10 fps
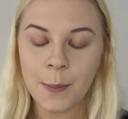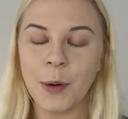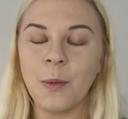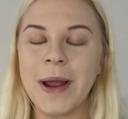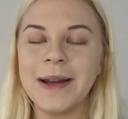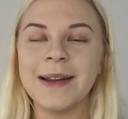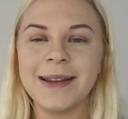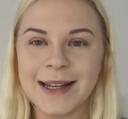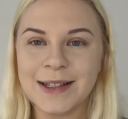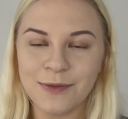But when
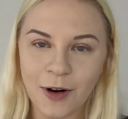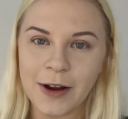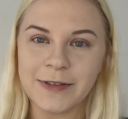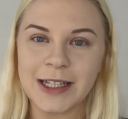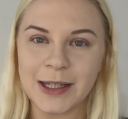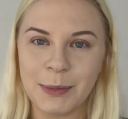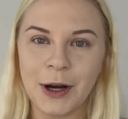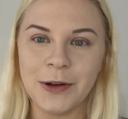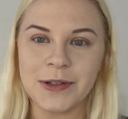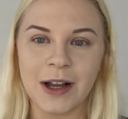these arrived in the
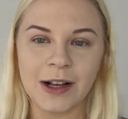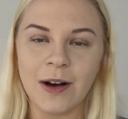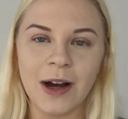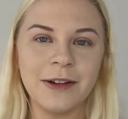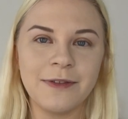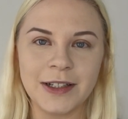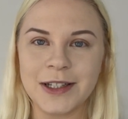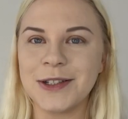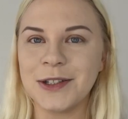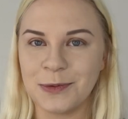post, I kind of
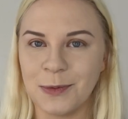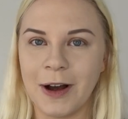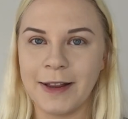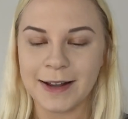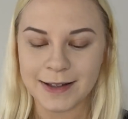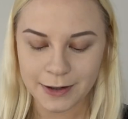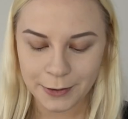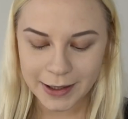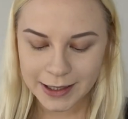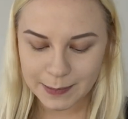understood why they're so
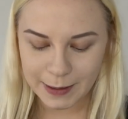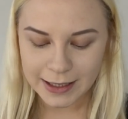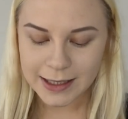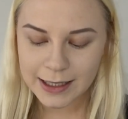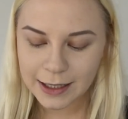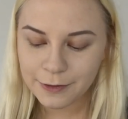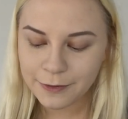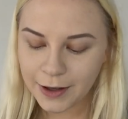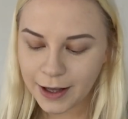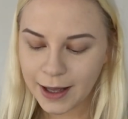
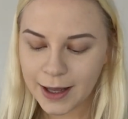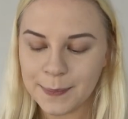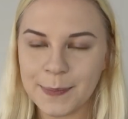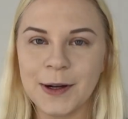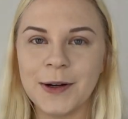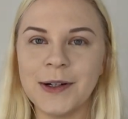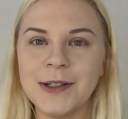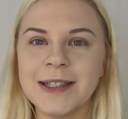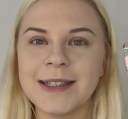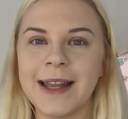expensive,
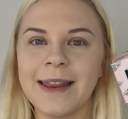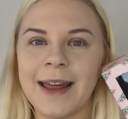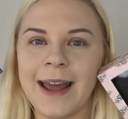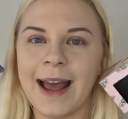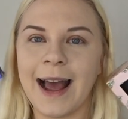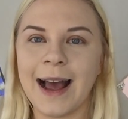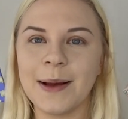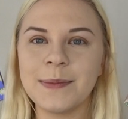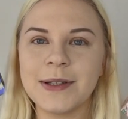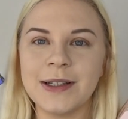because they're
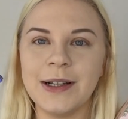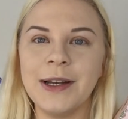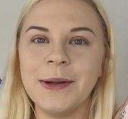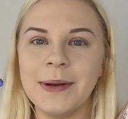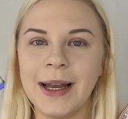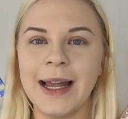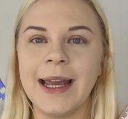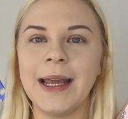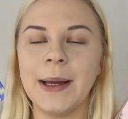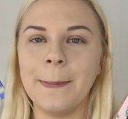
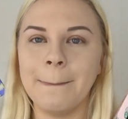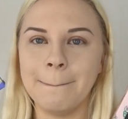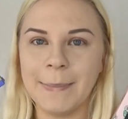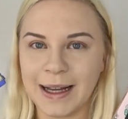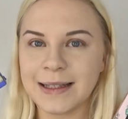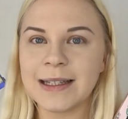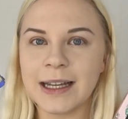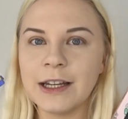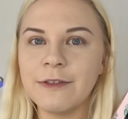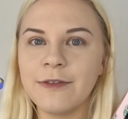absolutely
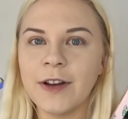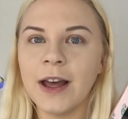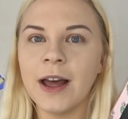massive.